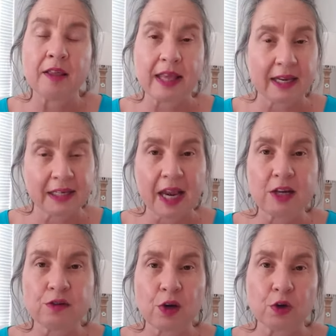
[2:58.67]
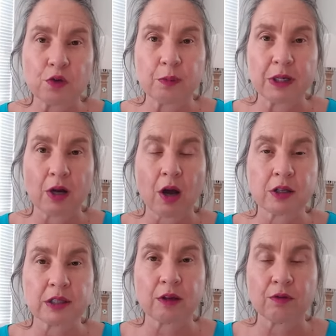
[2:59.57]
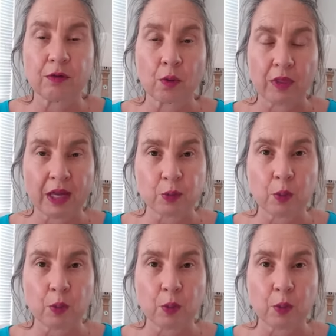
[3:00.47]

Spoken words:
that cash flow you've been asking for, that